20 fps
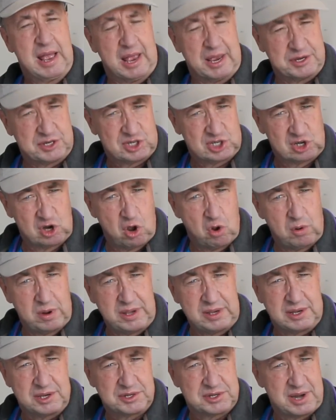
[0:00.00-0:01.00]
A slow
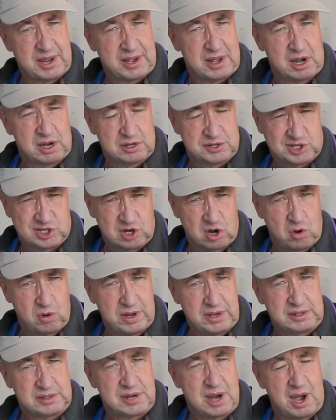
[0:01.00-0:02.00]
leak is like a slow
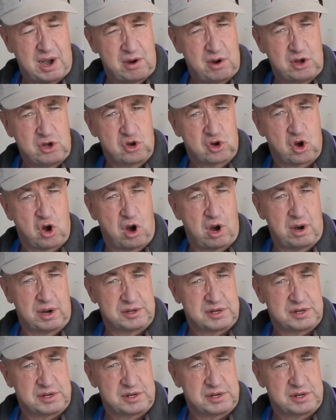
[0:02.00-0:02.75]
leak tire on your car,